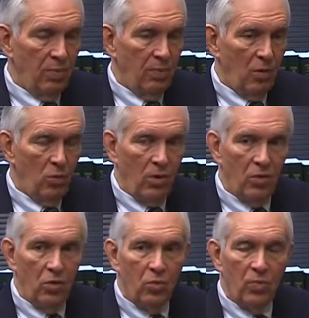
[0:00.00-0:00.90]
Pro
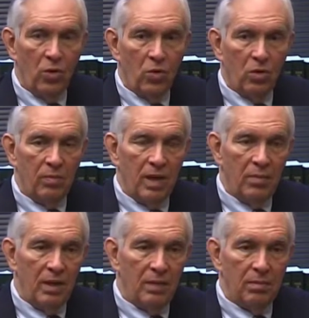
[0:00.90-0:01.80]
bono program that
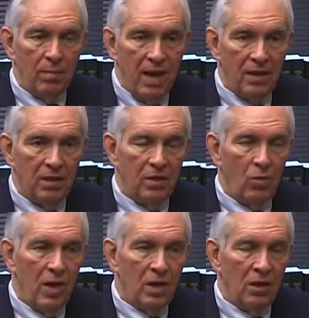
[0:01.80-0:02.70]
had been bannered
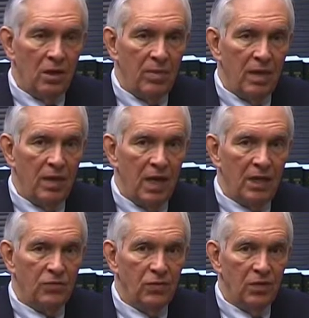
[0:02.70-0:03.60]
around a little bit in
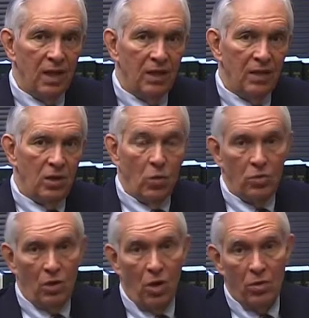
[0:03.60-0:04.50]
Nashville, and the
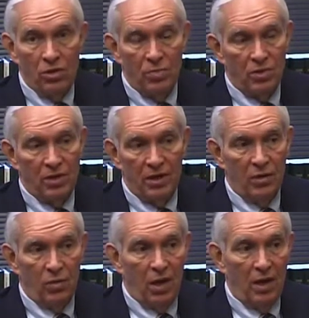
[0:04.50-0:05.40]
older lawyers
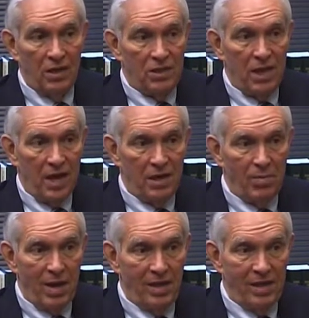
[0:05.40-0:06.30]
particularly were not excited
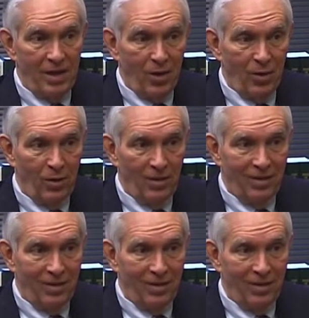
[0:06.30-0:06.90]
about it at all.